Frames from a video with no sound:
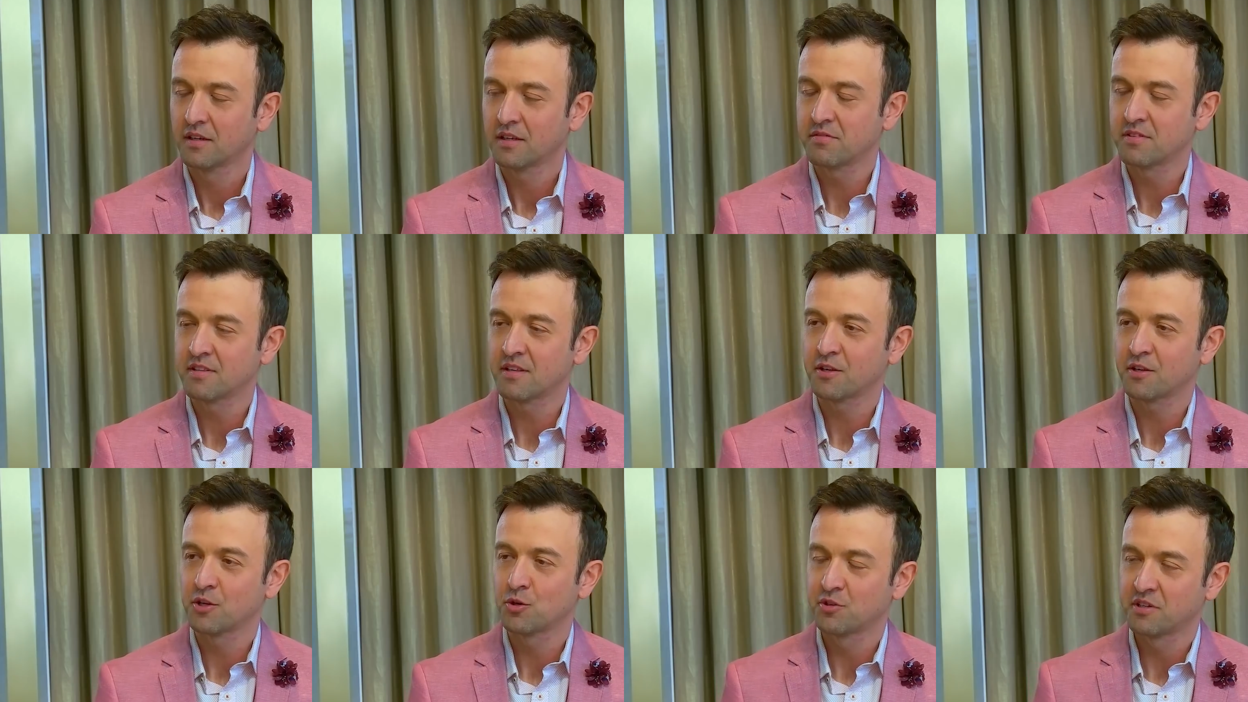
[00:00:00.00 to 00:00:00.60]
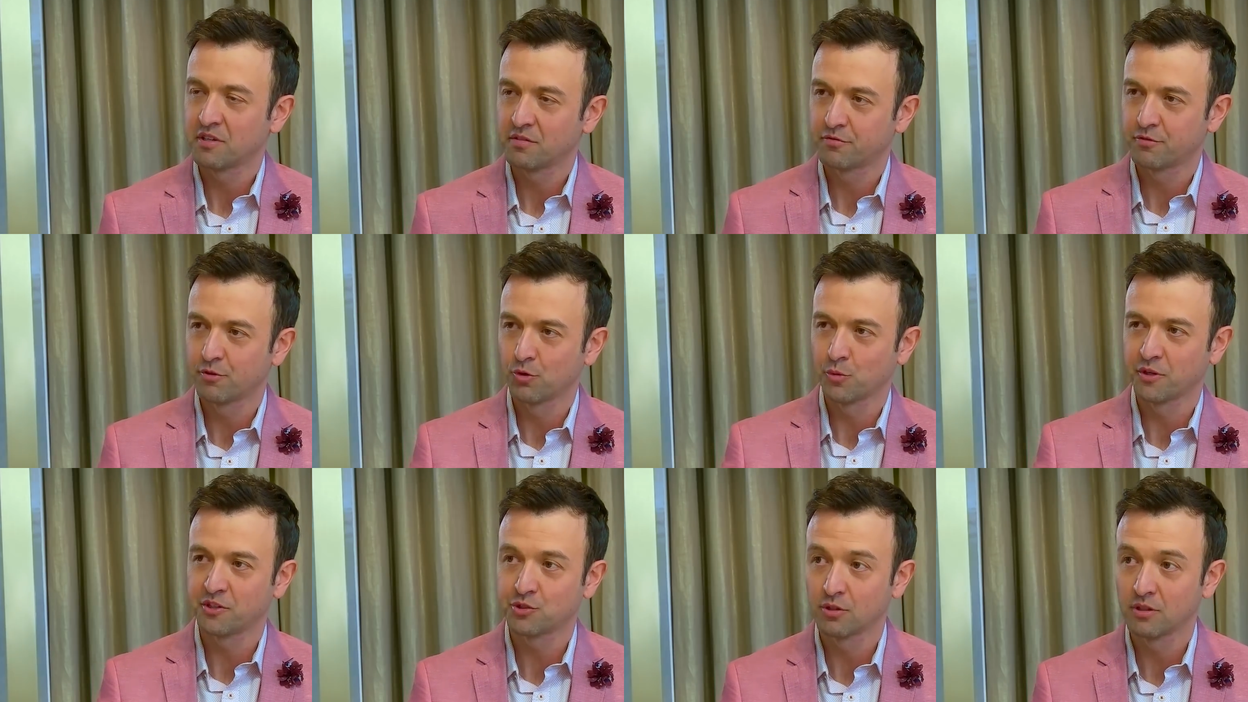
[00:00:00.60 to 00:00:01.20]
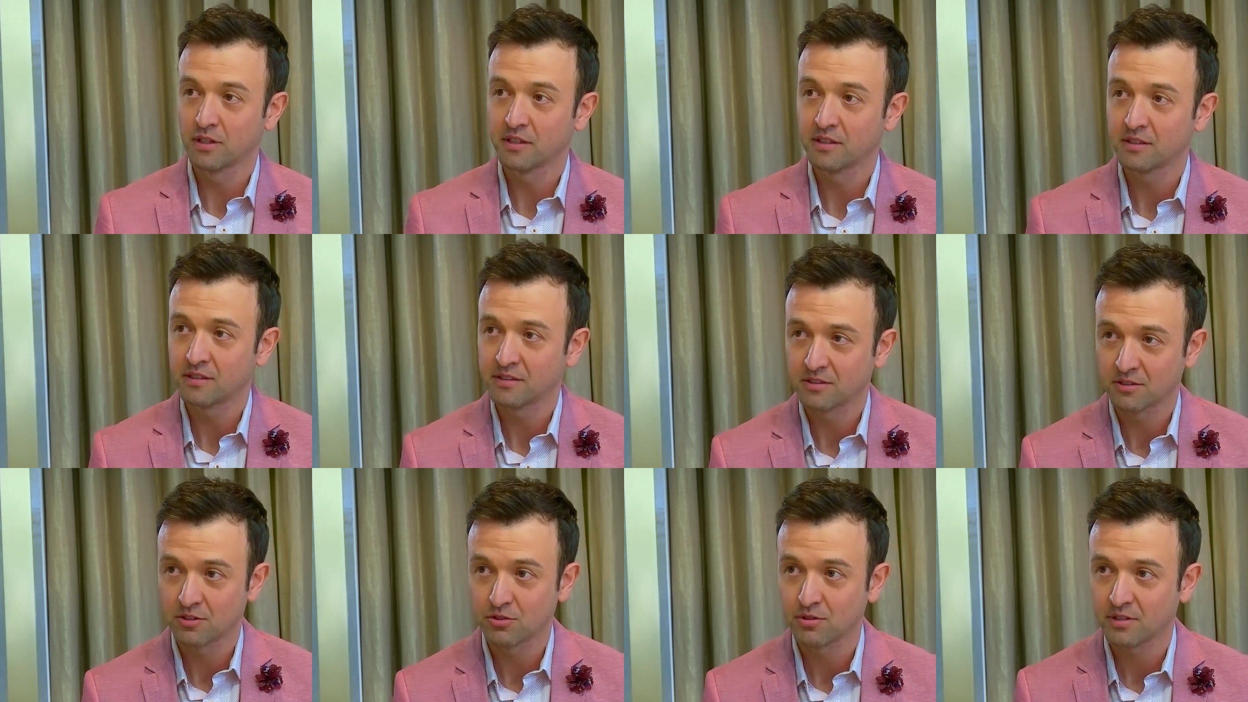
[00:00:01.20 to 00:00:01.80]
Given that you're an influential leader
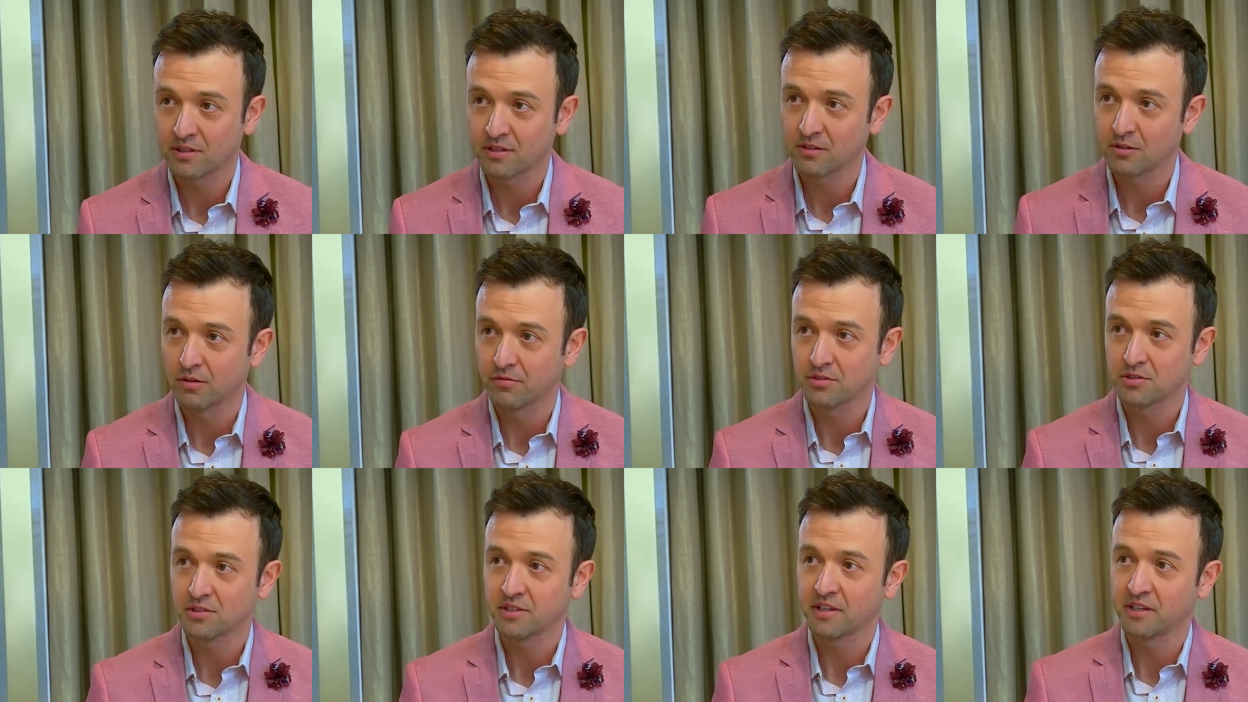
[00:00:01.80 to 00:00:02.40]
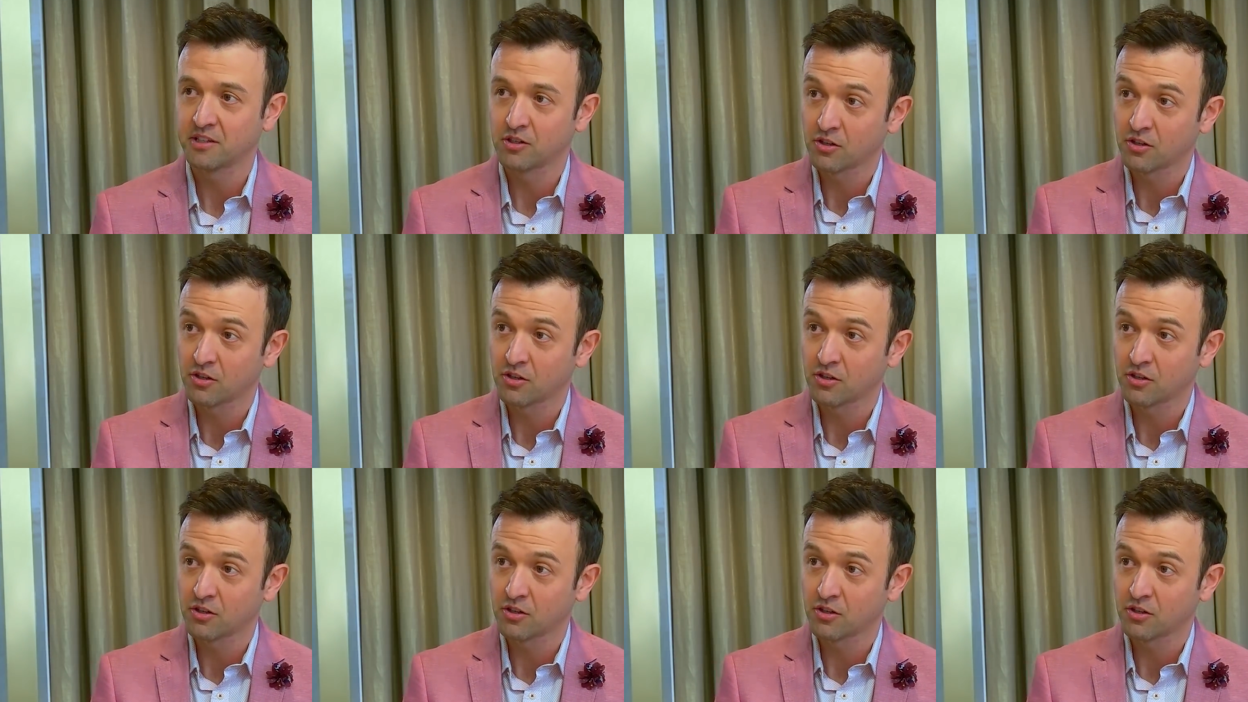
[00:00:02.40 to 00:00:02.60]
in Australia, obviously an